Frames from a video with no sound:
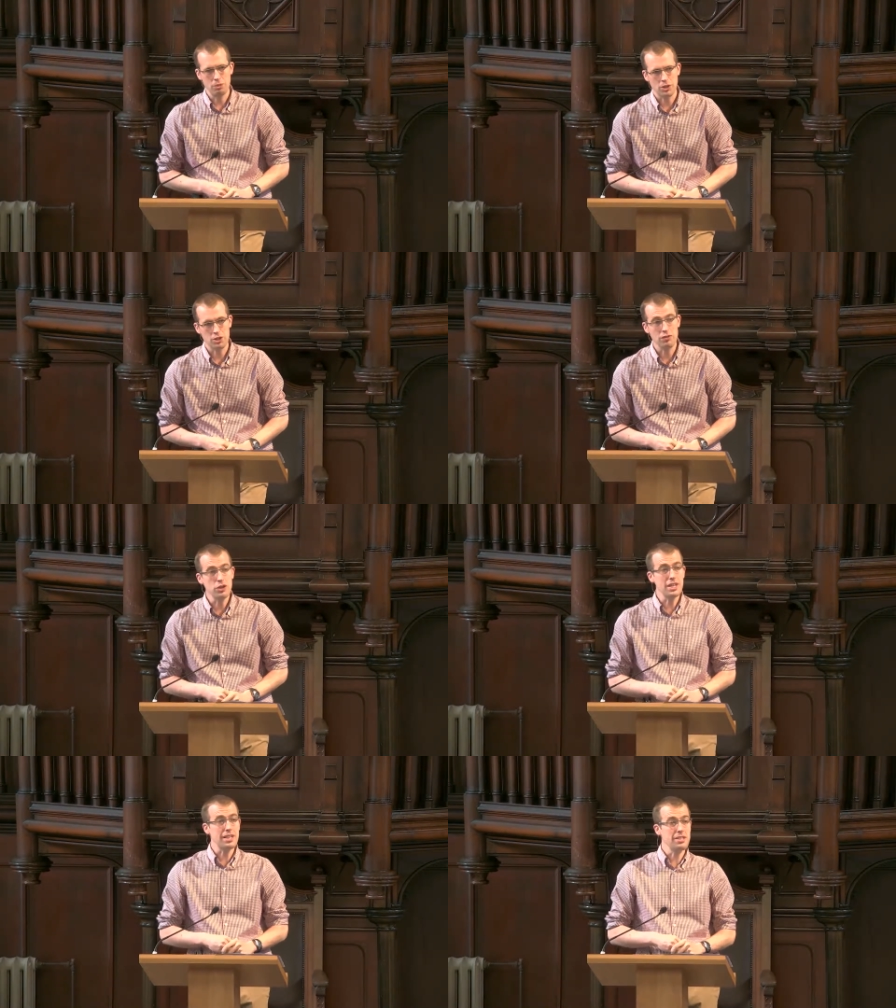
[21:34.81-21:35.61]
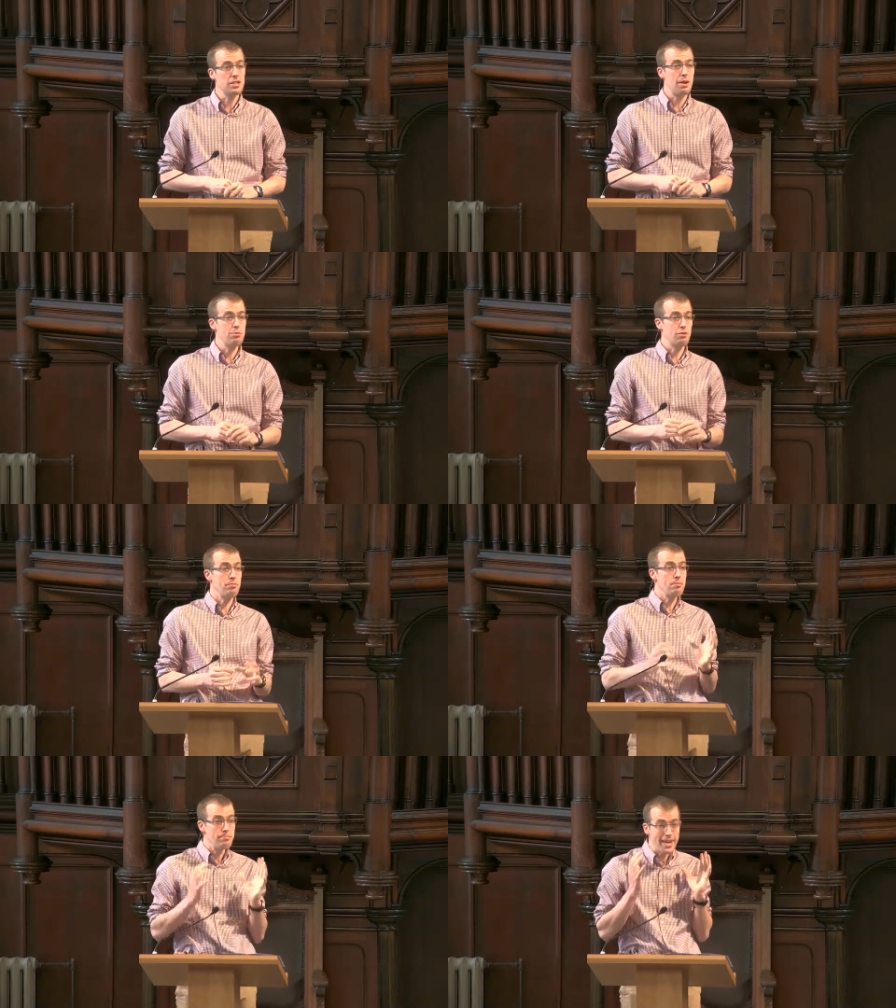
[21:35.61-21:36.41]
Because if you think in terms of
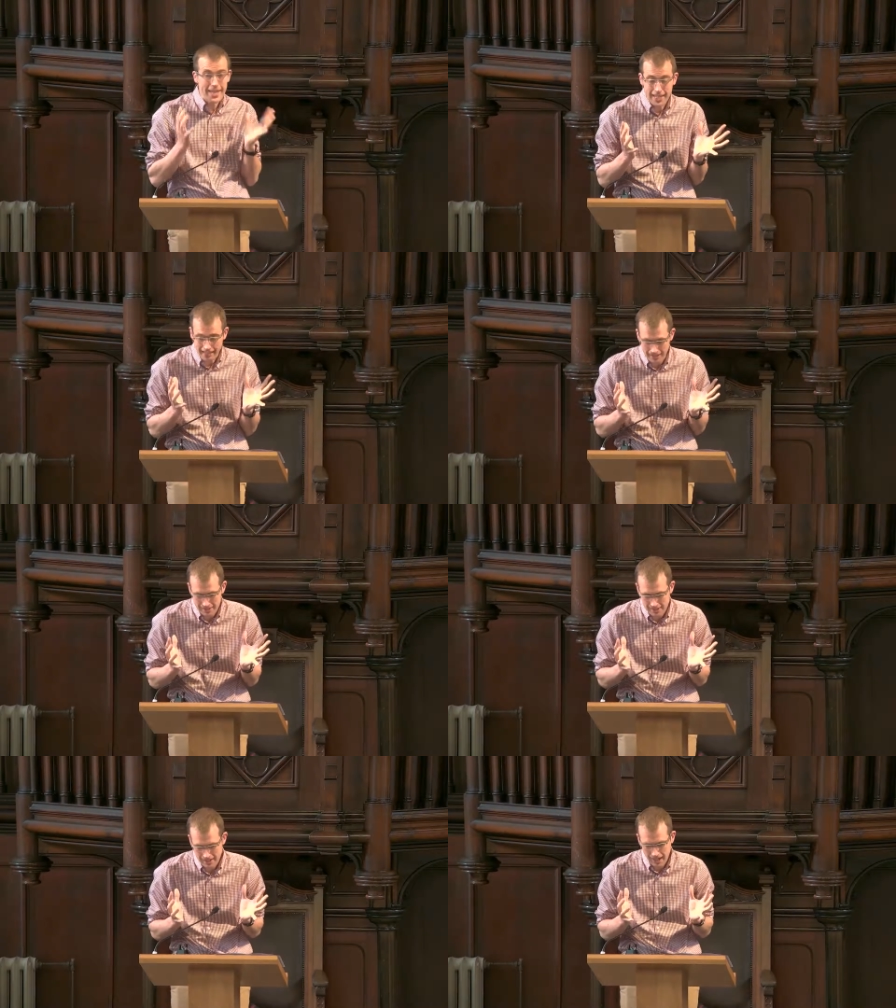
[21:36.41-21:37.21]
making it,